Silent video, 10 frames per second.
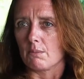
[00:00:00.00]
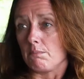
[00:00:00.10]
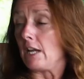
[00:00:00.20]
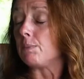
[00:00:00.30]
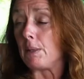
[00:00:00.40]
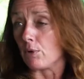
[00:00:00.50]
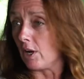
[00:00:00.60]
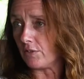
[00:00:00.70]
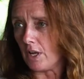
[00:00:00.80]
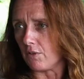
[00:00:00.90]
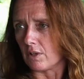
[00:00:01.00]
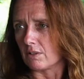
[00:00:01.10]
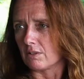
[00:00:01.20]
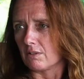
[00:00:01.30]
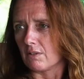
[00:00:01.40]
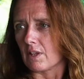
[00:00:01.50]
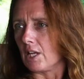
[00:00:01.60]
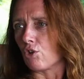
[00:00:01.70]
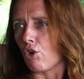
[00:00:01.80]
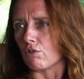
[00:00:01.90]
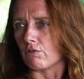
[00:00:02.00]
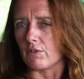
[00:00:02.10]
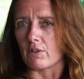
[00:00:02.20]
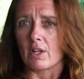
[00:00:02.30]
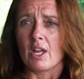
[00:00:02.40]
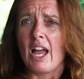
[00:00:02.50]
Many people have never seen coral reefs.